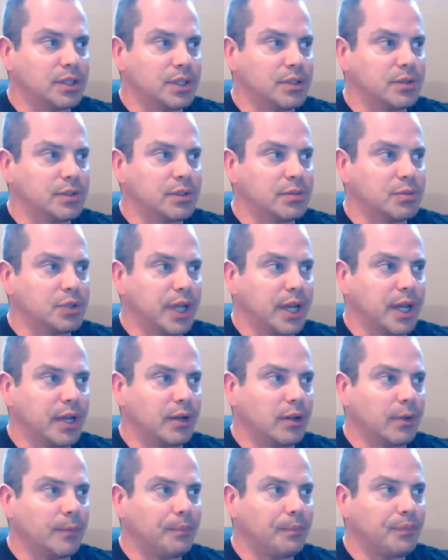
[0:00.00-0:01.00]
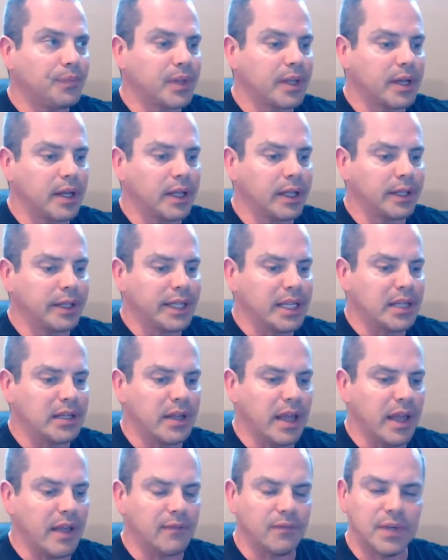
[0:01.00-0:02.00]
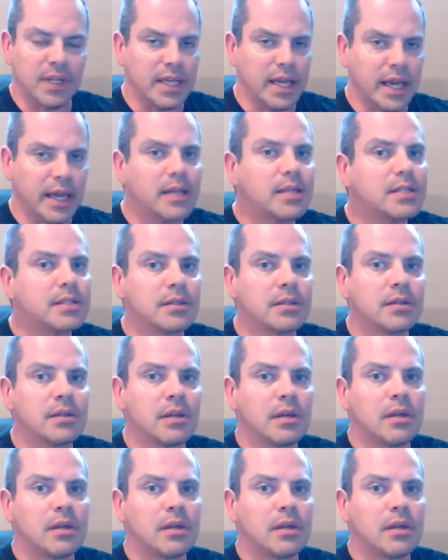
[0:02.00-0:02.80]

YouTube channel, uh, Elite FTS.